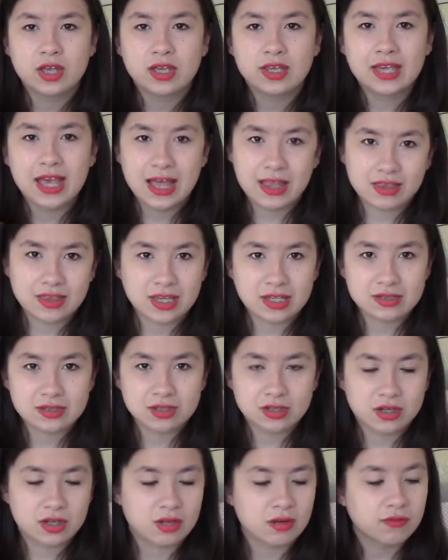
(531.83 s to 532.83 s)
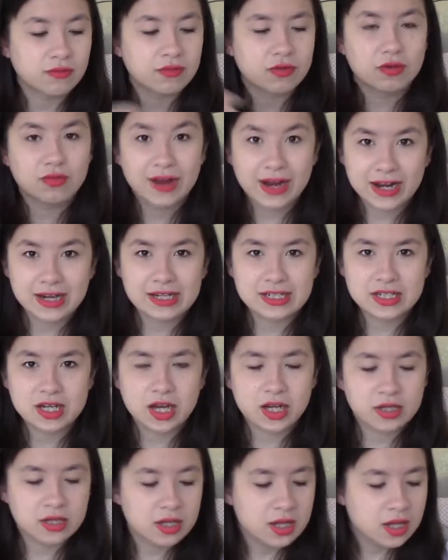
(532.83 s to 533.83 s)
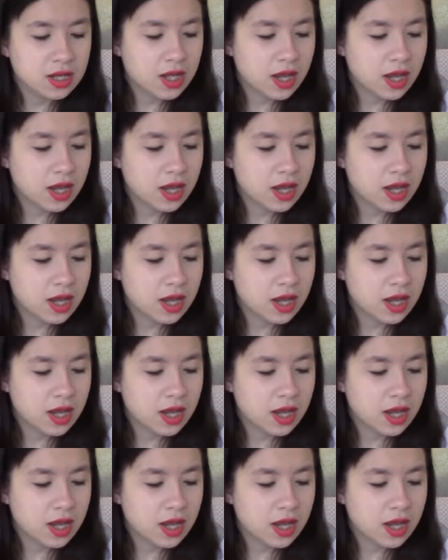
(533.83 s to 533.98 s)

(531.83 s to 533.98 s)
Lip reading: get things kind of correctly done.